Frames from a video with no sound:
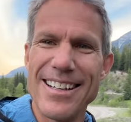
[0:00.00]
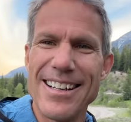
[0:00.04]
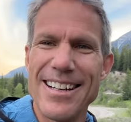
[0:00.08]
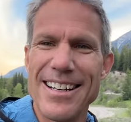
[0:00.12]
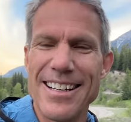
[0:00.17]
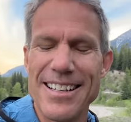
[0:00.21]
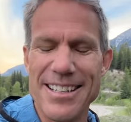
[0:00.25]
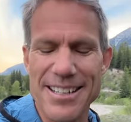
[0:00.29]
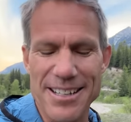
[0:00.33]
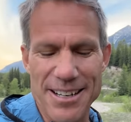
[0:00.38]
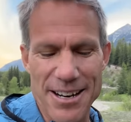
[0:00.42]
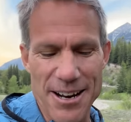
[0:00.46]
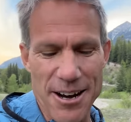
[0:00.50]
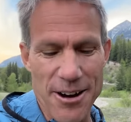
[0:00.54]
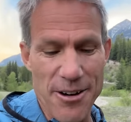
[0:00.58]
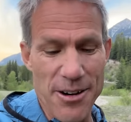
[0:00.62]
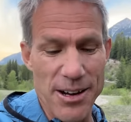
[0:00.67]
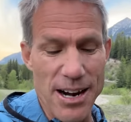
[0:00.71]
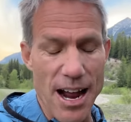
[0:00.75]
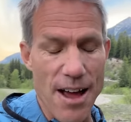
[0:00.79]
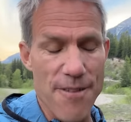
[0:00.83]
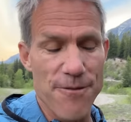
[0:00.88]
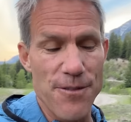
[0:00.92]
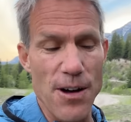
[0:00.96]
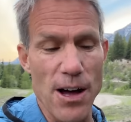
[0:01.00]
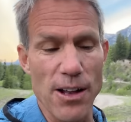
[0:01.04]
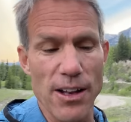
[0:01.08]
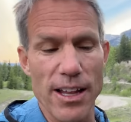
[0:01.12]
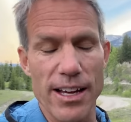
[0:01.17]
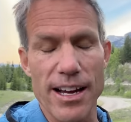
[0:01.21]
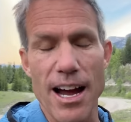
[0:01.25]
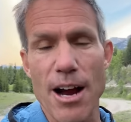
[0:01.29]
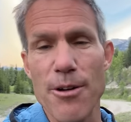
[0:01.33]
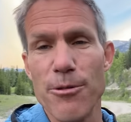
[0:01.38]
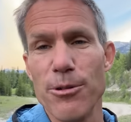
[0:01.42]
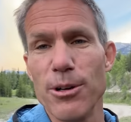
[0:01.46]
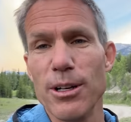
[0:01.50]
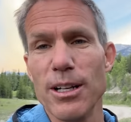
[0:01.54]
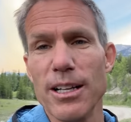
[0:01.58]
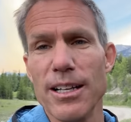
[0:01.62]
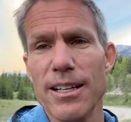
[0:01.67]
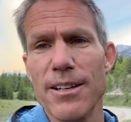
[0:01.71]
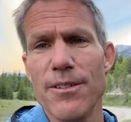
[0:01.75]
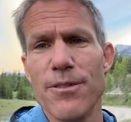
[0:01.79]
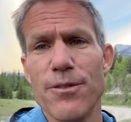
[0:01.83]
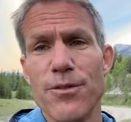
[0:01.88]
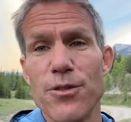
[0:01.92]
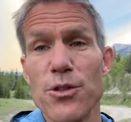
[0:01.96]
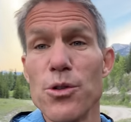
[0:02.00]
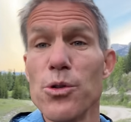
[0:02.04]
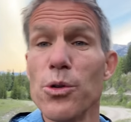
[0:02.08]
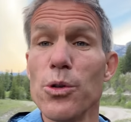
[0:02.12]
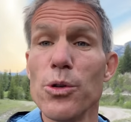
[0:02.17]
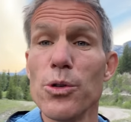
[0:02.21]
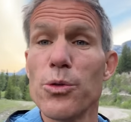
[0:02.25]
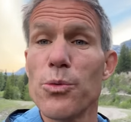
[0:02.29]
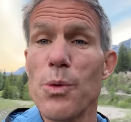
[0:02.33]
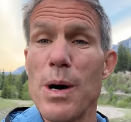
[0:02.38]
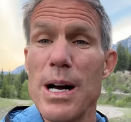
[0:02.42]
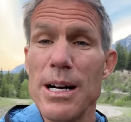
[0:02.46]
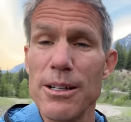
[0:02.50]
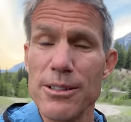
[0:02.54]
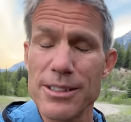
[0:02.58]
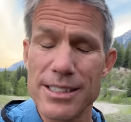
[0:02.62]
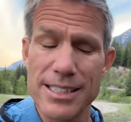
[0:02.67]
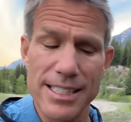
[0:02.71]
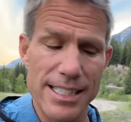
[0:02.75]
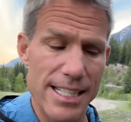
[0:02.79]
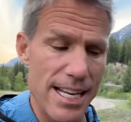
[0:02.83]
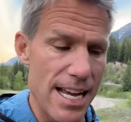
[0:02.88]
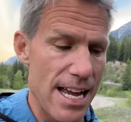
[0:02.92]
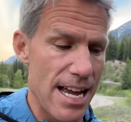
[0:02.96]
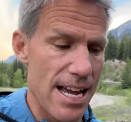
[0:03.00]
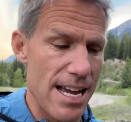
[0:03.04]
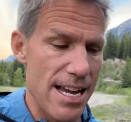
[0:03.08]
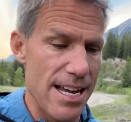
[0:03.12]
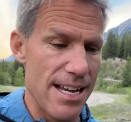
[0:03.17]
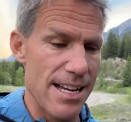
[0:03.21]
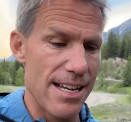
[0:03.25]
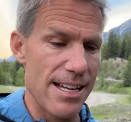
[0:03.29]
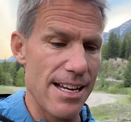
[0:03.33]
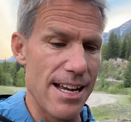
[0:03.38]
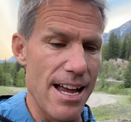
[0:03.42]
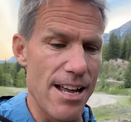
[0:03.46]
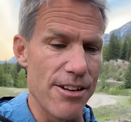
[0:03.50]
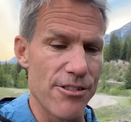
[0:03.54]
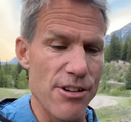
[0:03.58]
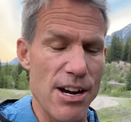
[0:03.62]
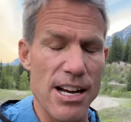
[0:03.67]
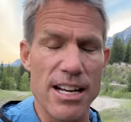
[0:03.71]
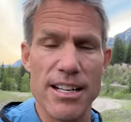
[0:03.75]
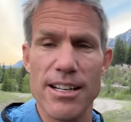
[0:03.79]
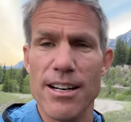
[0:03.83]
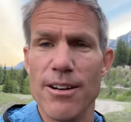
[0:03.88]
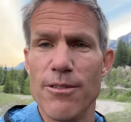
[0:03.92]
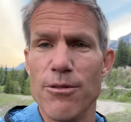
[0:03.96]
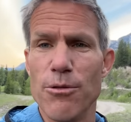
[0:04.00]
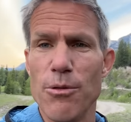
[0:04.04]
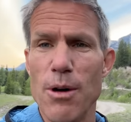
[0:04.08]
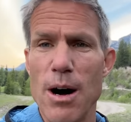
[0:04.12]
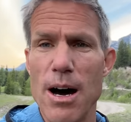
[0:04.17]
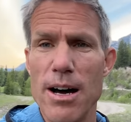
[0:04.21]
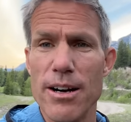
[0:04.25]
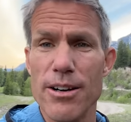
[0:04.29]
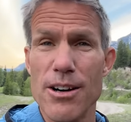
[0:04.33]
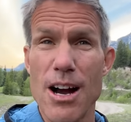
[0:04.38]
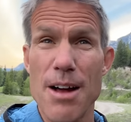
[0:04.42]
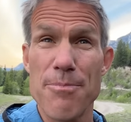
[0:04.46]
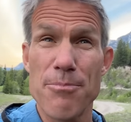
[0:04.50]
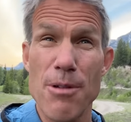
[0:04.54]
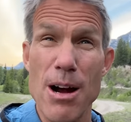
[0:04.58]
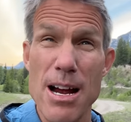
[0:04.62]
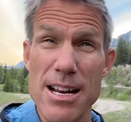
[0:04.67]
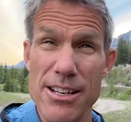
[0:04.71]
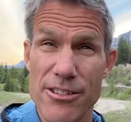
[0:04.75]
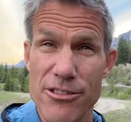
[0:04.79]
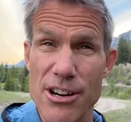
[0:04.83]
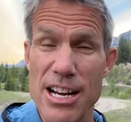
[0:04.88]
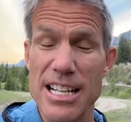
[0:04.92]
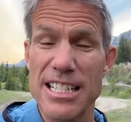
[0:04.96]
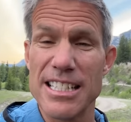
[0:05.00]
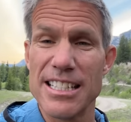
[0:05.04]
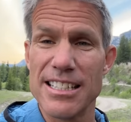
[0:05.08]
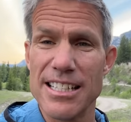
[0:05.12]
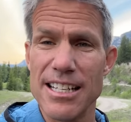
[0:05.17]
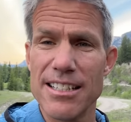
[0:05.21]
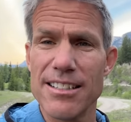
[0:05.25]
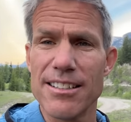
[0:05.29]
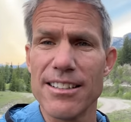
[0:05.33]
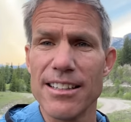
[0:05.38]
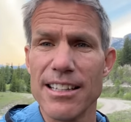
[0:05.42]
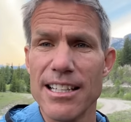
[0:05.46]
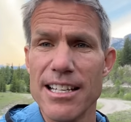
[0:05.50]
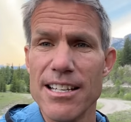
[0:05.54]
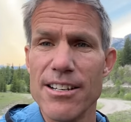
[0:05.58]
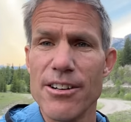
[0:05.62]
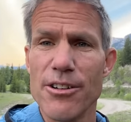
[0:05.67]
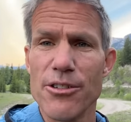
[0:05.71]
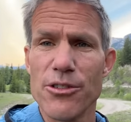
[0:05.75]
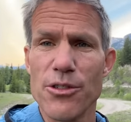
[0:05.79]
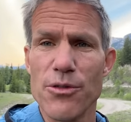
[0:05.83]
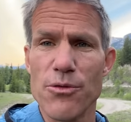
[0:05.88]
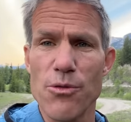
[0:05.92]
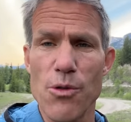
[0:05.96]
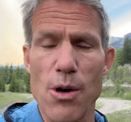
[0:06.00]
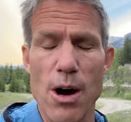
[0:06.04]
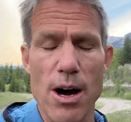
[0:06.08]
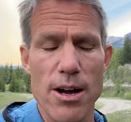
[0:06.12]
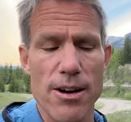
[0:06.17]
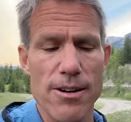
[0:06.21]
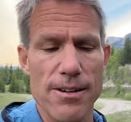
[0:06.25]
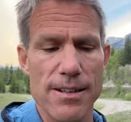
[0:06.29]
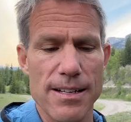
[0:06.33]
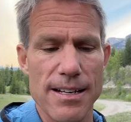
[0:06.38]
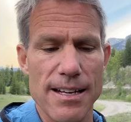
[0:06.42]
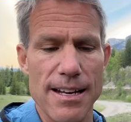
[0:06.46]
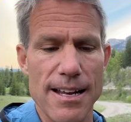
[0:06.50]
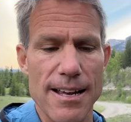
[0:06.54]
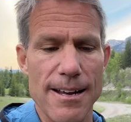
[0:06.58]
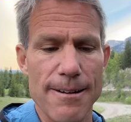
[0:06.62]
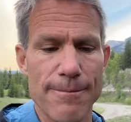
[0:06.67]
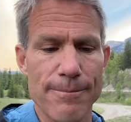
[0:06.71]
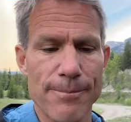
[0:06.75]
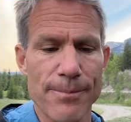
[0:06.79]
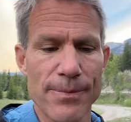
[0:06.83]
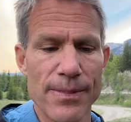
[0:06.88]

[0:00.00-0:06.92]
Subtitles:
You know, and I felt like I really fueled well today. I drank enough water. I probably drank 6 liters of water today.